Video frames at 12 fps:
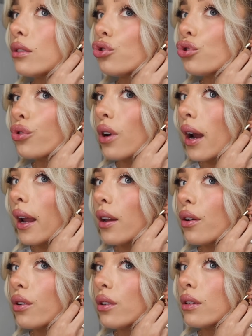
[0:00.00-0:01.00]

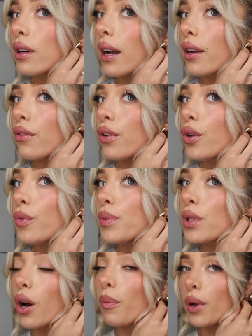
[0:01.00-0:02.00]
triangle kind of
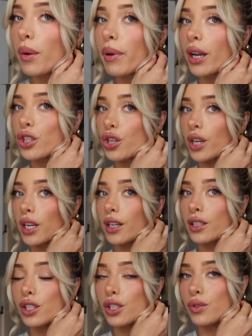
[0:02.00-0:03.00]
hoops. I'll put a picture
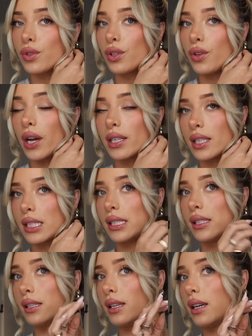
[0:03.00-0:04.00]
here too so you guys can
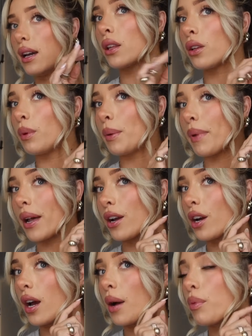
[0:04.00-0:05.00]
see a little bit
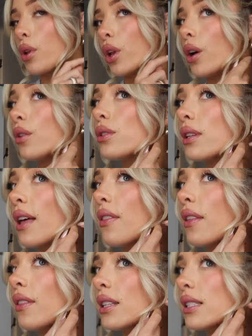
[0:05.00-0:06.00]
better up close. And
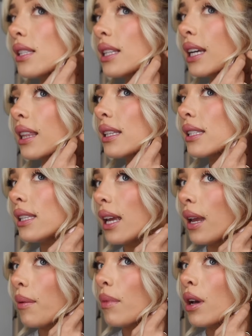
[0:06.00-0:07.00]
then this is like the
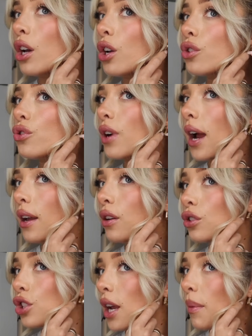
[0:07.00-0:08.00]
same
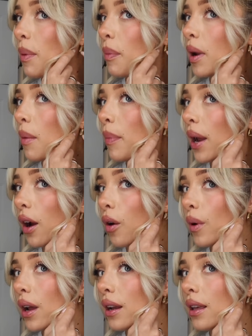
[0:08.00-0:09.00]
triangle shape but a bigger
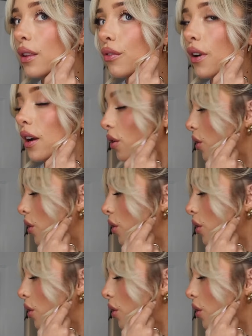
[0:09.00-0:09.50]
one in the front